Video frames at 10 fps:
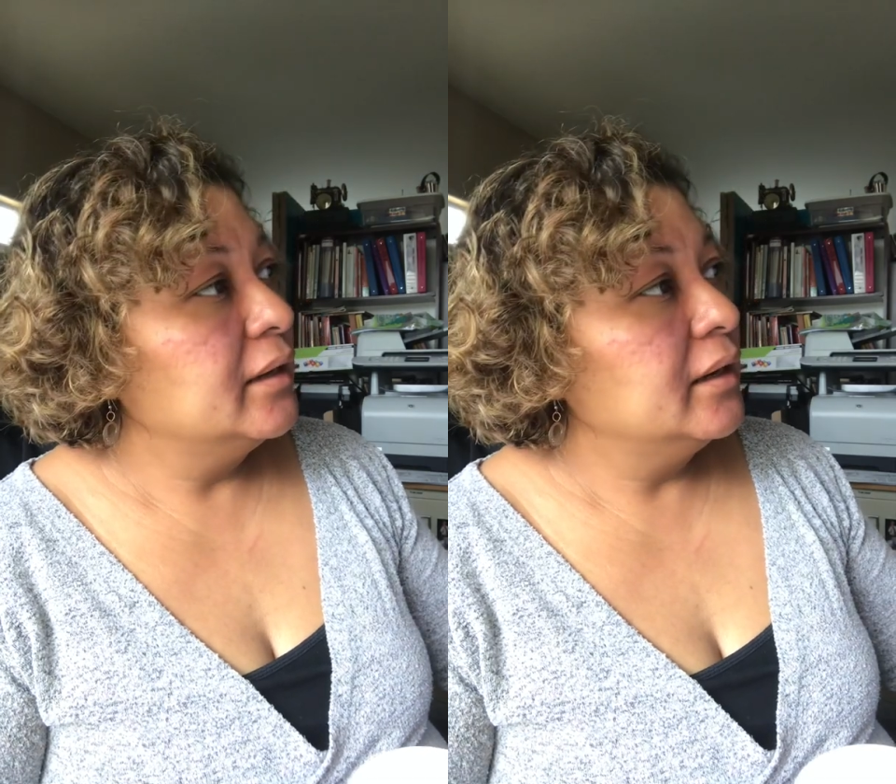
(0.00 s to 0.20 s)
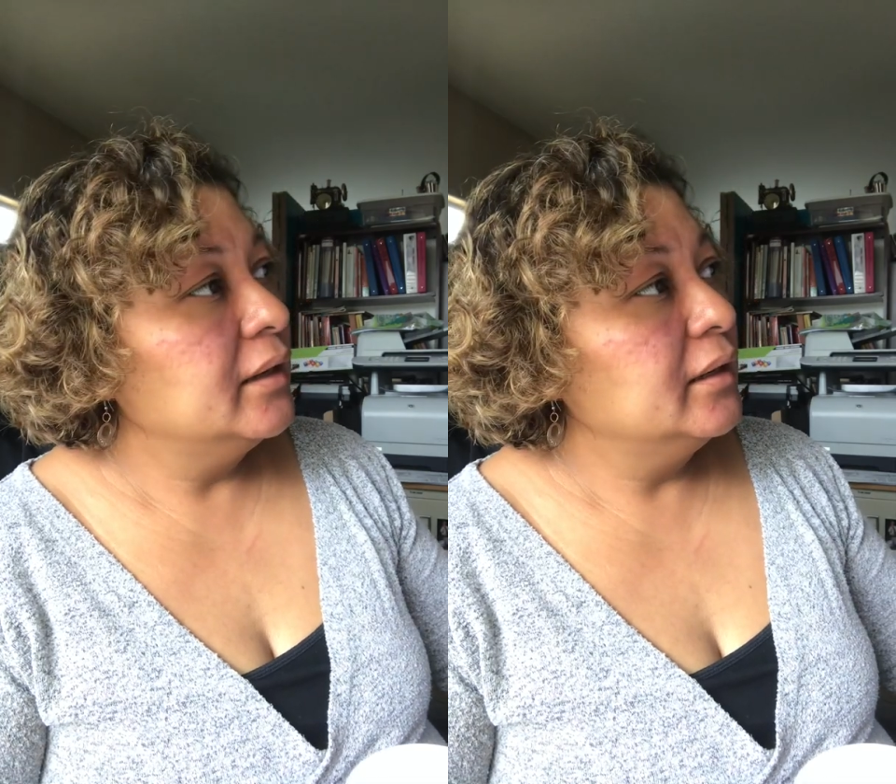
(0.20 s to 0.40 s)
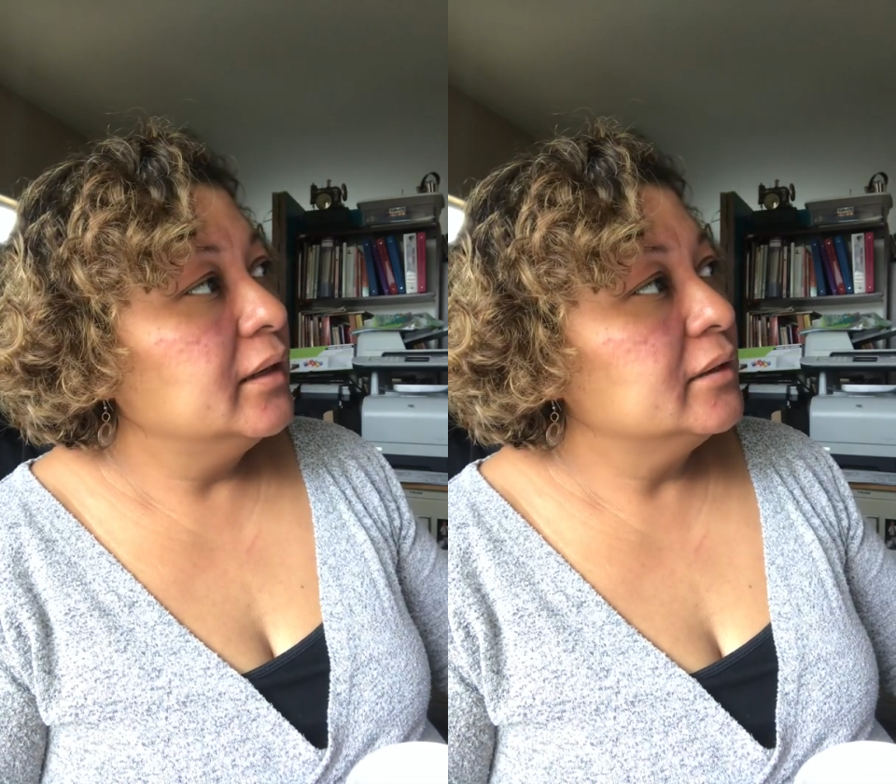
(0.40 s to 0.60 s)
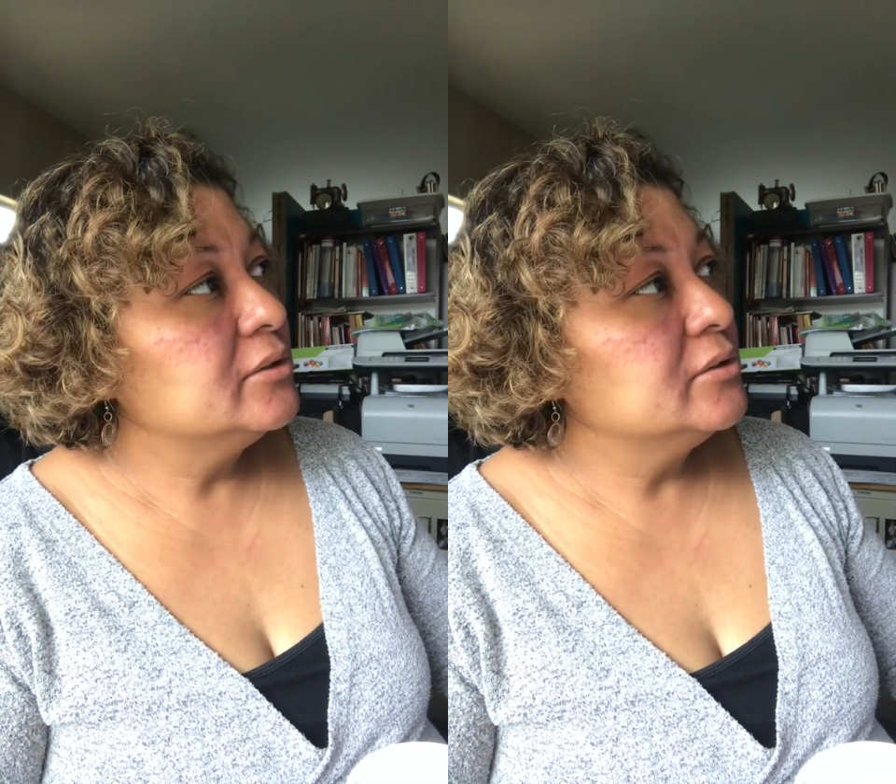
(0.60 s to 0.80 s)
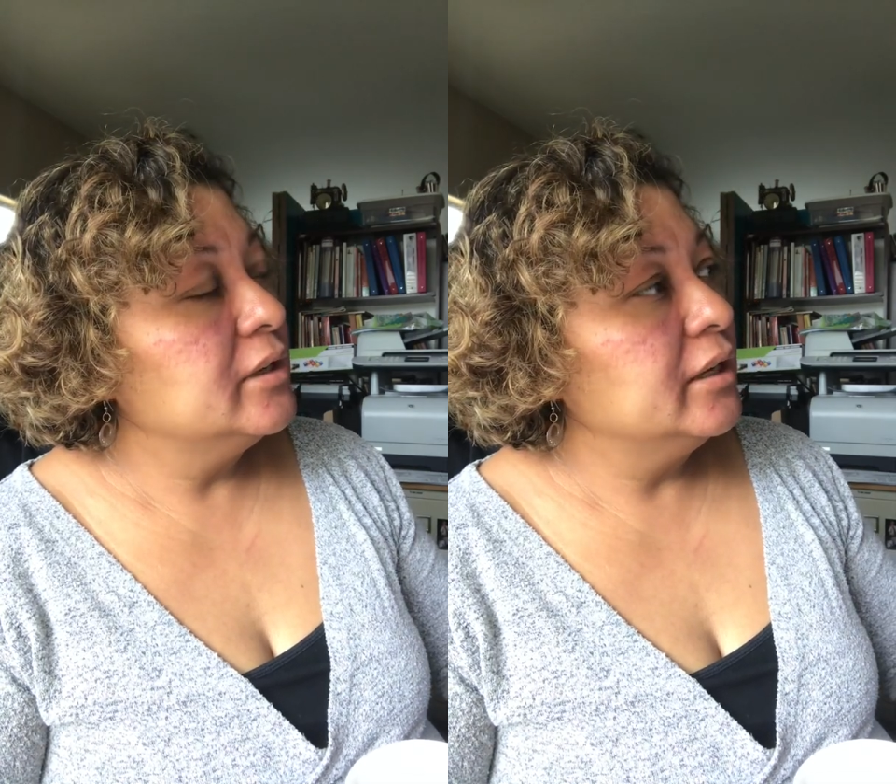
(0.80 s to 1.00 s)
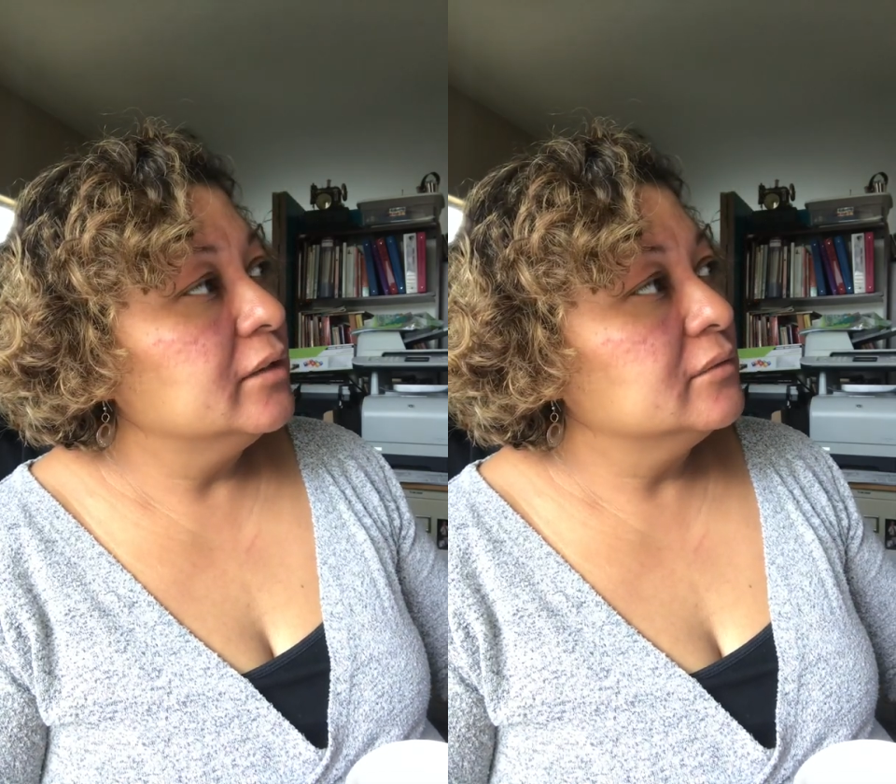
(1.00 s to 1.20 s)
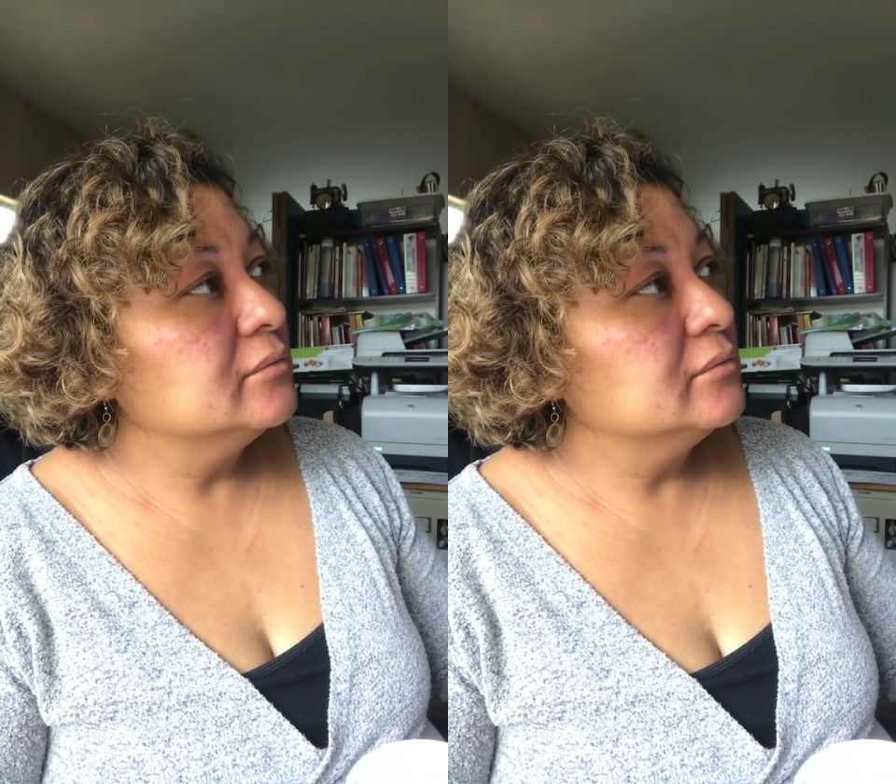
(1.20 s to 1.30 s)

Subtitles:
I had to like